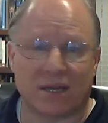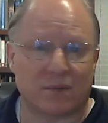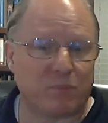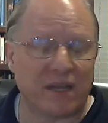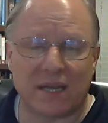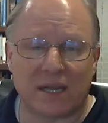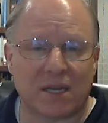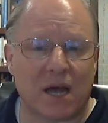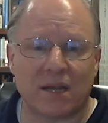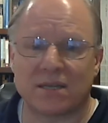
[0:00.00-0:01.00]
plate
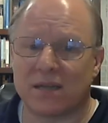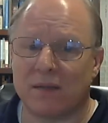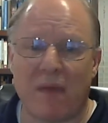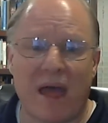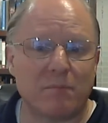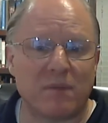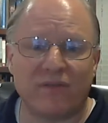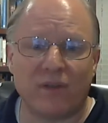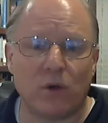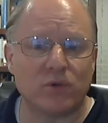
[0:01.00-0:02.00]
tectonics and magma
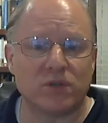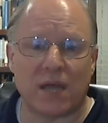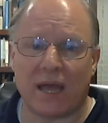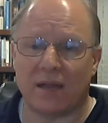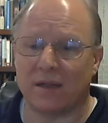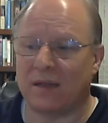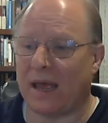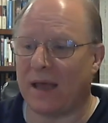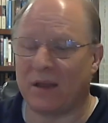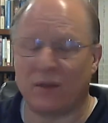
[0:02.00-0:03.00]
flows and
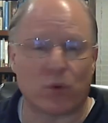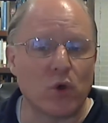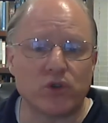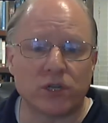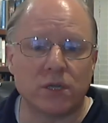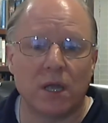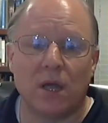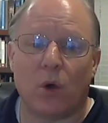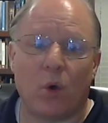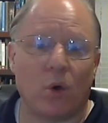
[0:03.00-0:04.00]
erosion,
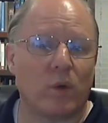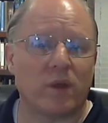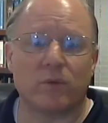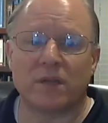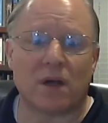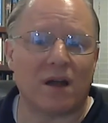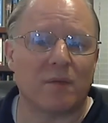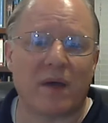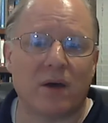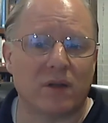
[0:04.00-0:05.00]
or whether we talk
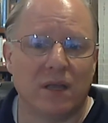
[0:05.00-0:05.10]
about,